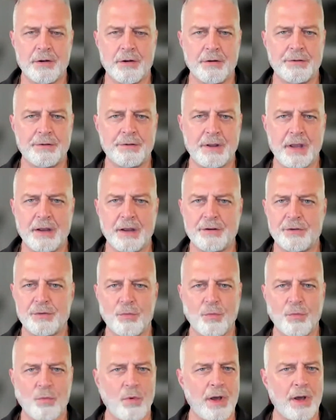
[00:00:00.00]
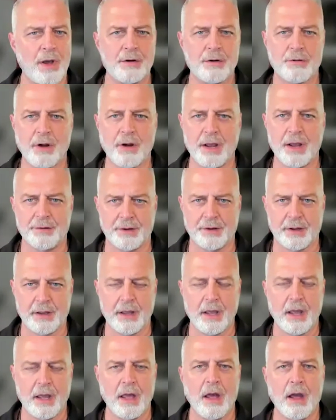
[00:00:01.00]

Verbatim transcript: owner states went crazy.